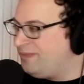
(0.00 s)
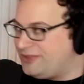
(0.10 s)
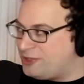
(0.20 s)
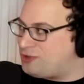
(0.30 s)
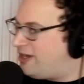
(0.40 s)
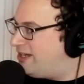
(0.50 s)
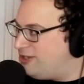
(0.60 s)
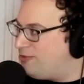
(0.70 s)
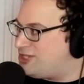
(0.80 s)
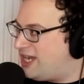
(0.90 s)
they're trying to do
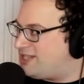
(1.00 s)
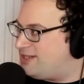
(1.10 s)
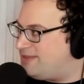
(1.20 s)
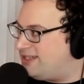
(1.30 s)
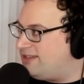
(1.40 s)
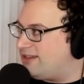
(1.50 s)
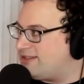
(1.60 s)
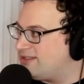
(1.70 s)
what ChatGPT does.